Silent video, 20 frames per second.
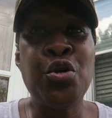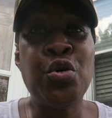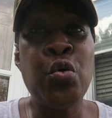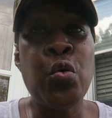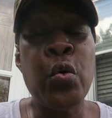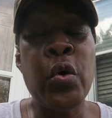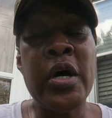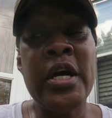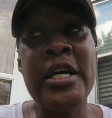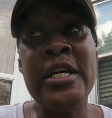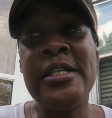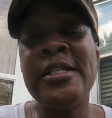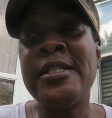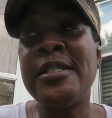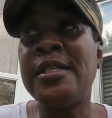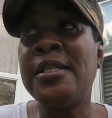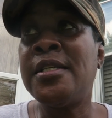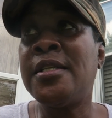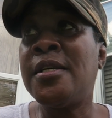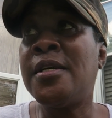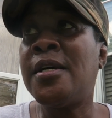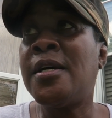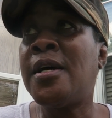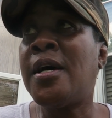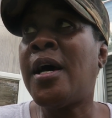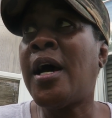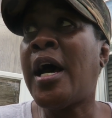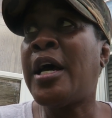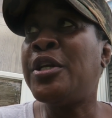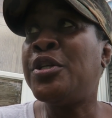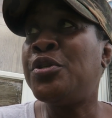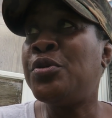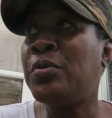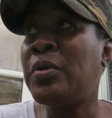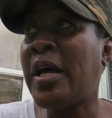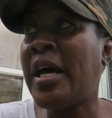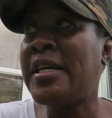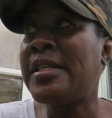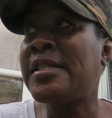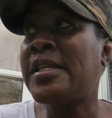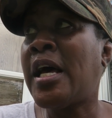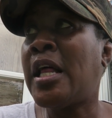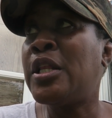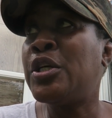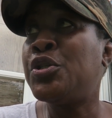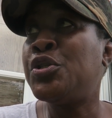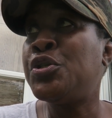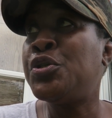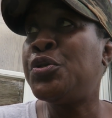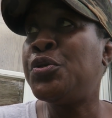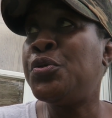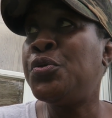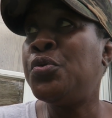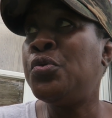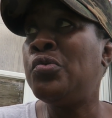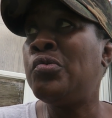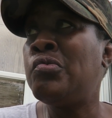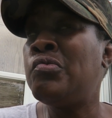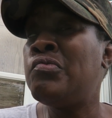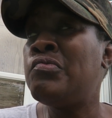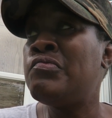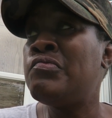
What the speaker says: of noise. I do like solitude.